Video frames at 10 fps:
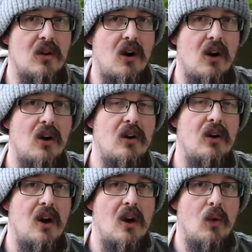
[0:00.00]
grow,
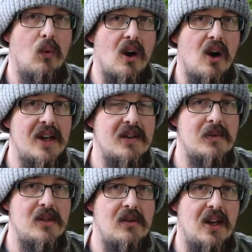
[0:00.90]
what
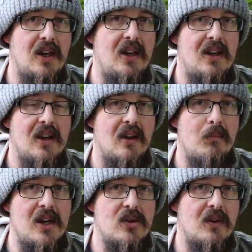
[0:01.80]
items you need,
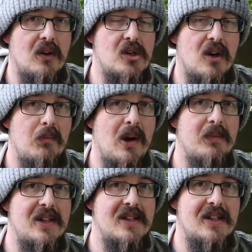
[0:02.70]
make sure you've got giant
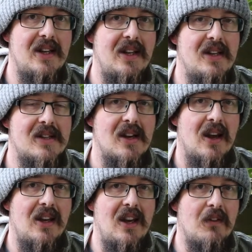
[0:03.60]
pumpkin seeds,
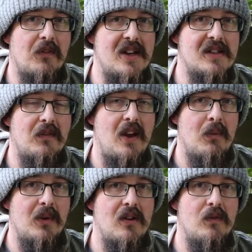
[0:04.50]
get your friends and
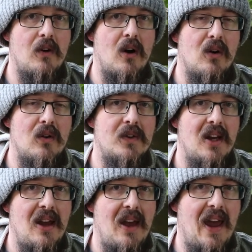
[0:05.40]
family involved,
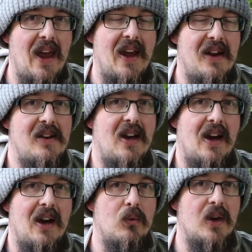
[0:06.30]

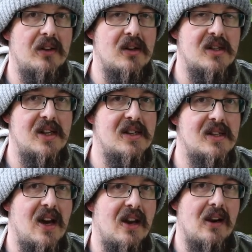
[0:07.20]
and we'll get those seeds
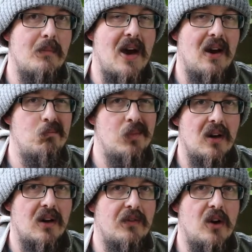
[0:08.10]
started about
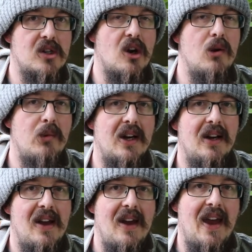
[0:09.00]
middle of October.
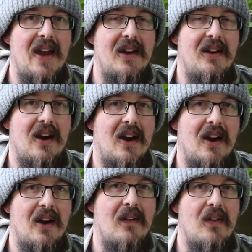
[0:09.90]

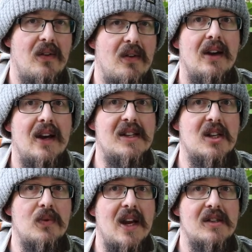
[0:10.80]
And
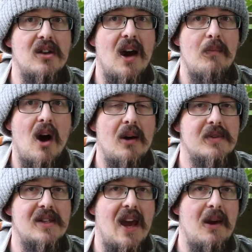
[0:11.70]
until next time, I'm
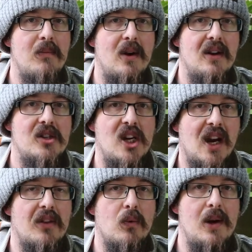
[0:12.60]
Sam.
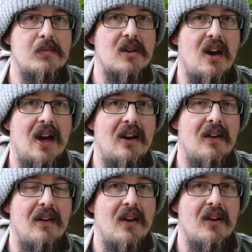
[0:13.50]
Check out the website.
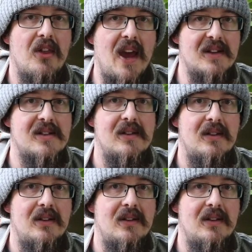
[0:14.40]
Thanks.